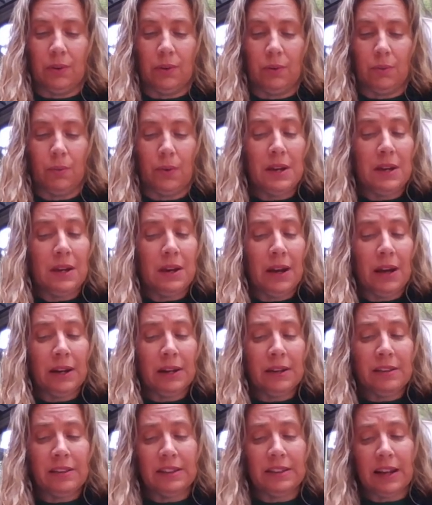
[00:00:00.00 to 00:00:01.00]
when not a
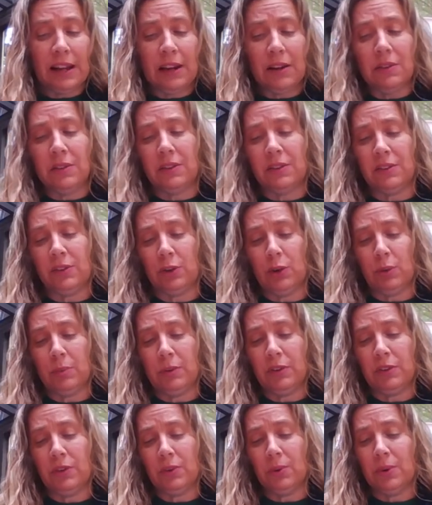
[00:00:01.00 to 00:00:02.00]
sound disturbed the
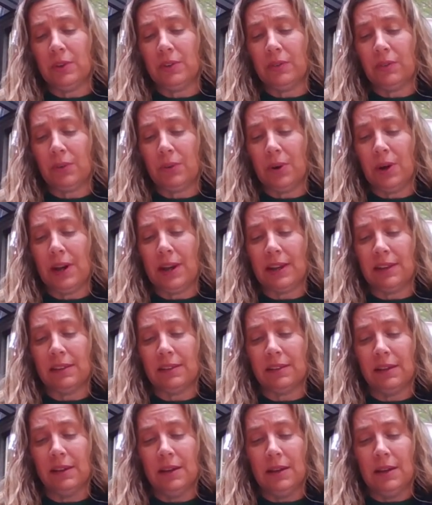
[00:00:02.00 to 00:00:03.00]
stories of Christ,